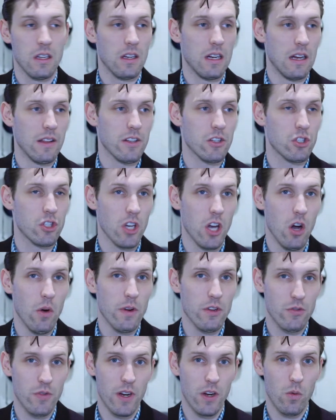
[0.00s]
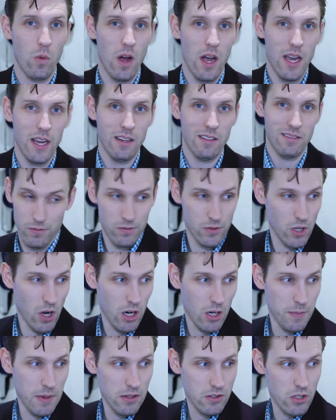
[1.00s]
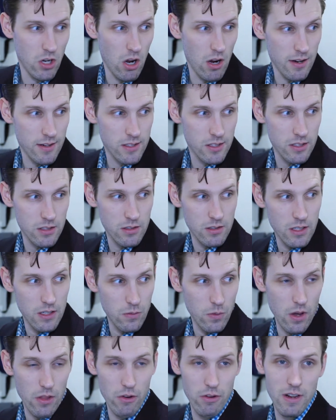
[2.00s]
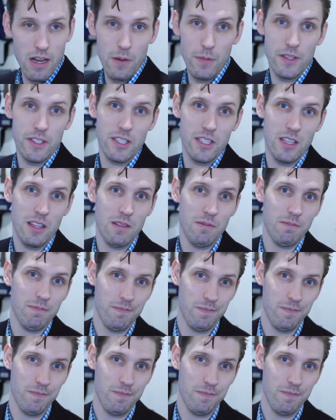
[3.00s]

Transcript: On this show, we drink wine, talk about dogs, whether or not we see them,